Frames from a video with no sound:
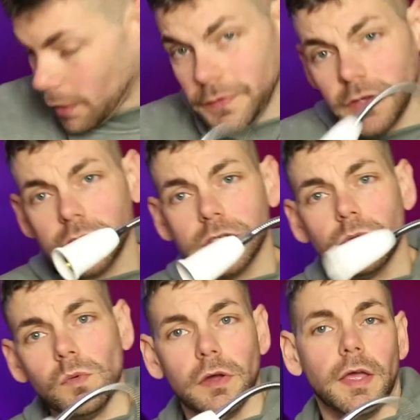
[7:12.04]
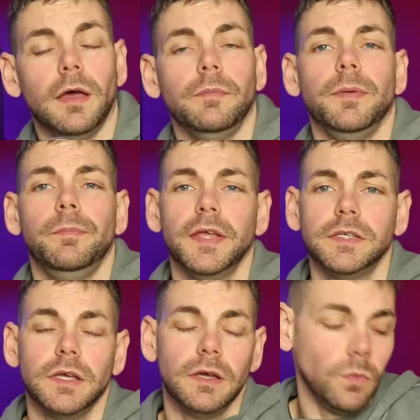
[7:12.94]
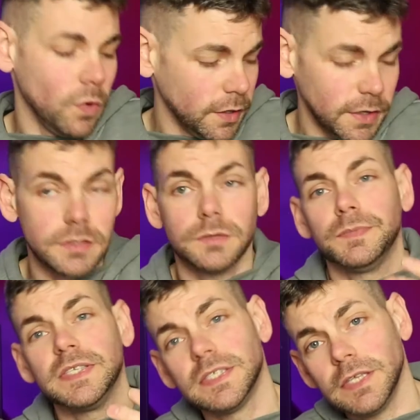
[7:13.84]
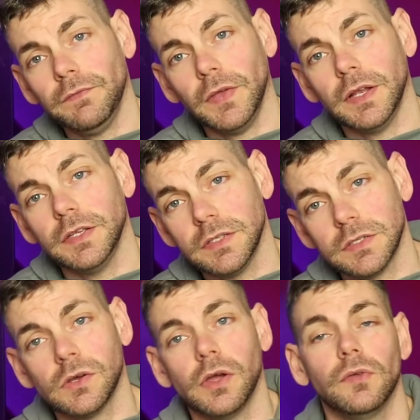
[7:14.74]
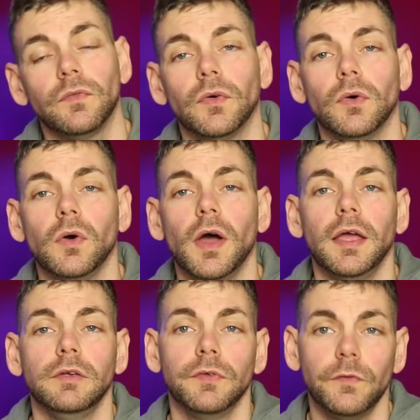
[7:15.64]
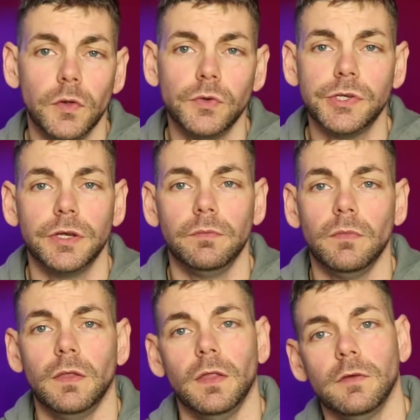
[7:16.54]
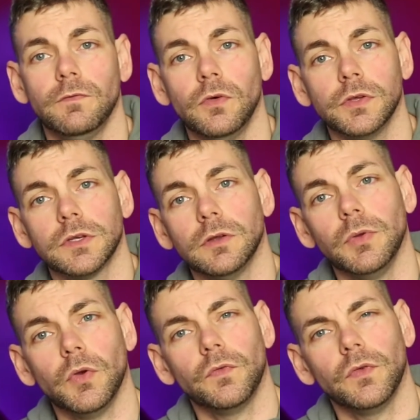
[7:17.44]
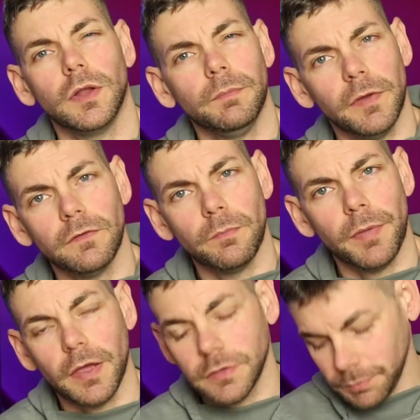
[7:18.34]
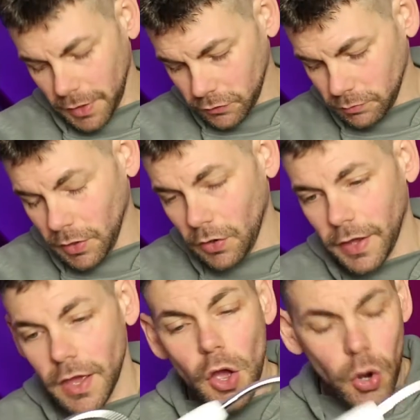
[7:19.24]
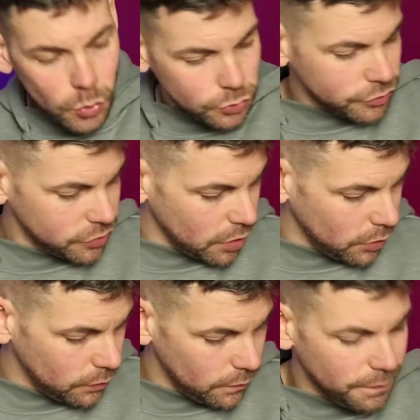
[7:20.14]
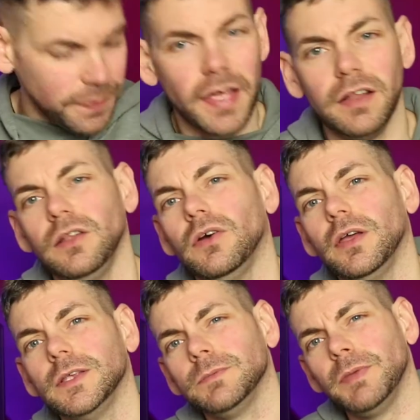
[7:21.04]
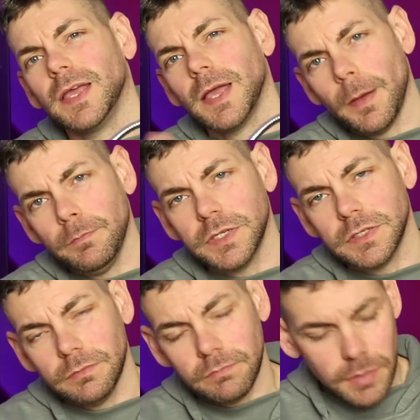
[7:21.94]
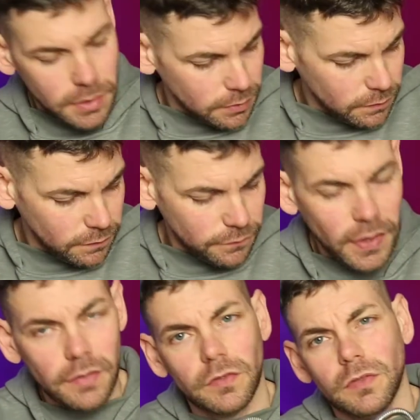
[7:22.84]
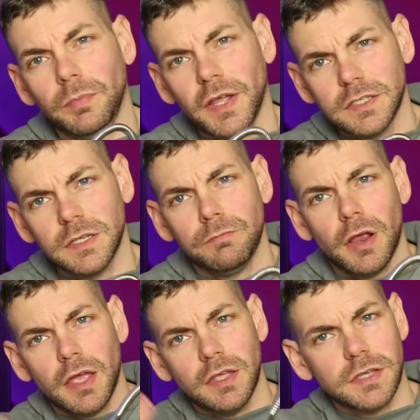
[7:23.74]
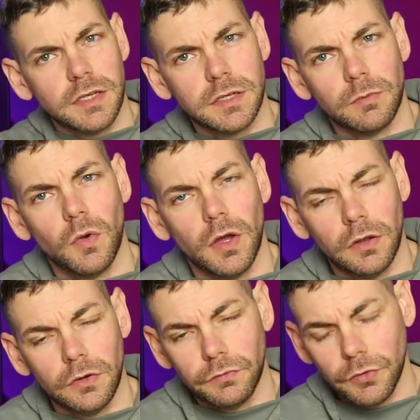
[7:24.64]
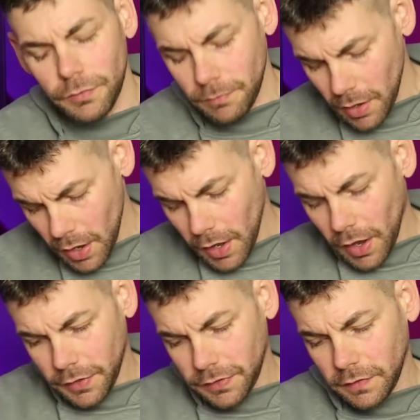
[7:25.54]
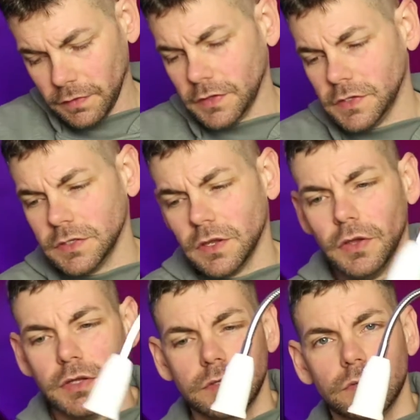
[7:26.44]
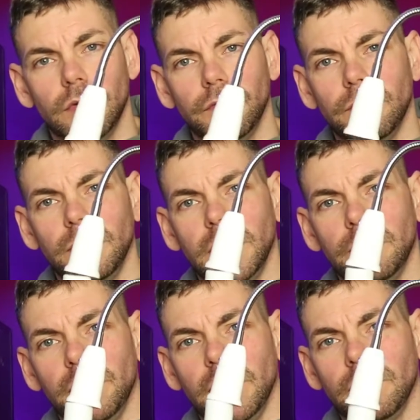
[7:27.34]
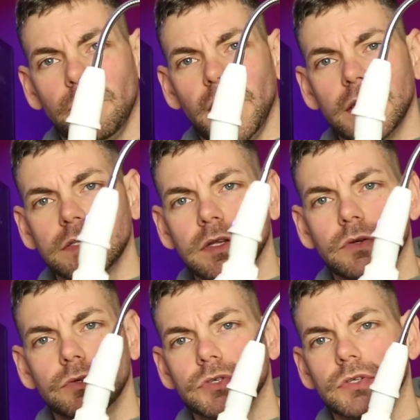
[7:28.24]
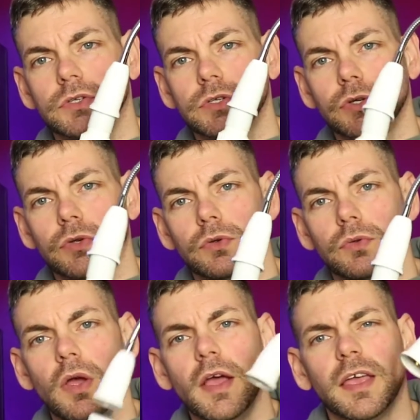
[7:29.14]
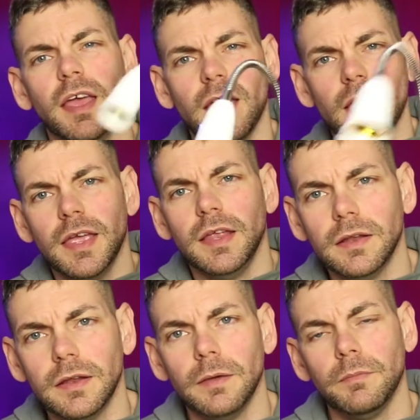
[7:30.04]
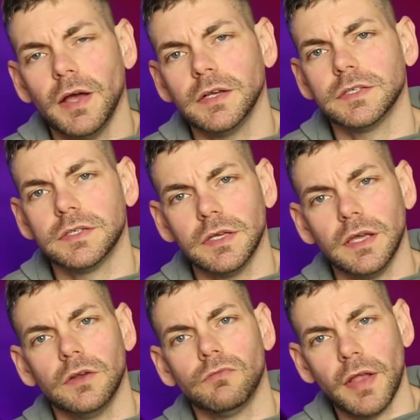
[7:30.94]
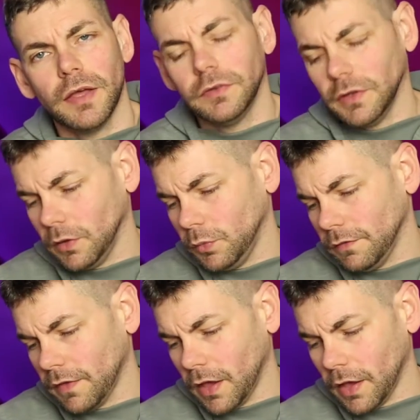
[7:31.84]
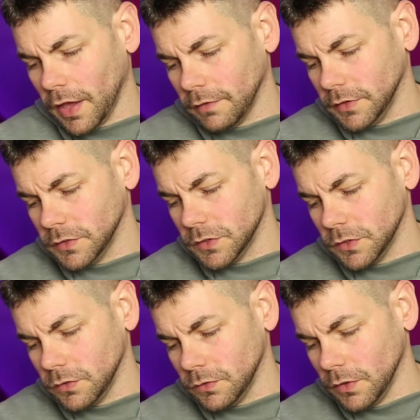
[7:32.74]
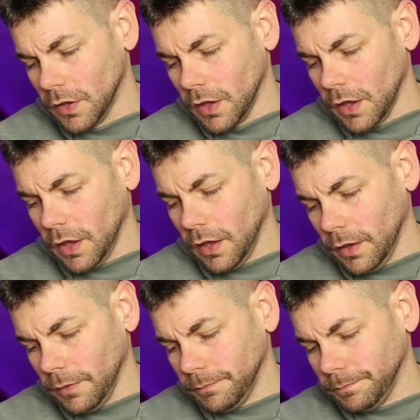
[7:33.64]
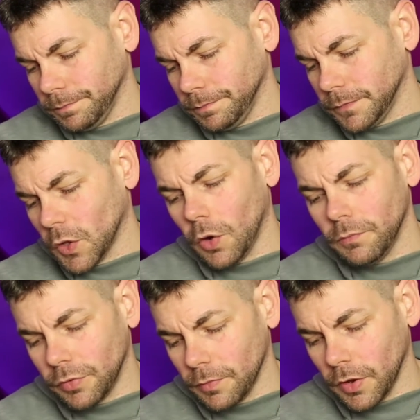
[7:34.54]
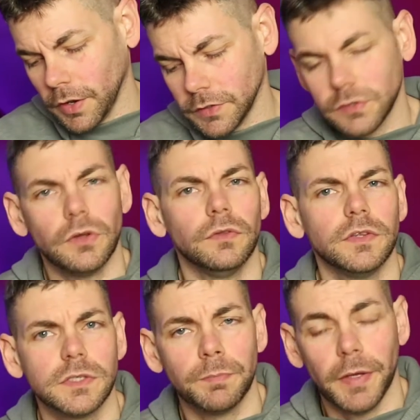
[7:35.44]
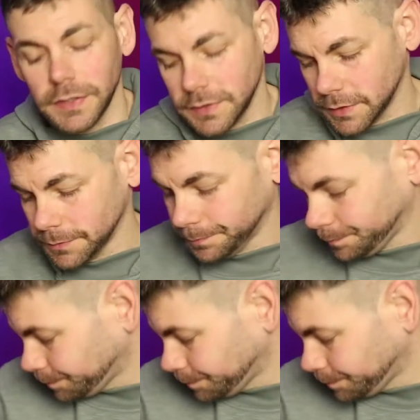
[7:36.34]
I think this is going to work out a bit better. One, it's specifically designed for a refugium, and therefore it's going to be offering a bit of a better spectrum light. Also, that light is a bit cumbersome in the fact that the plastic bracket takes up quite a lot of room. I think this is going to offer me a bit of a better solution to get in amongst it and around it without having to compromise on the space.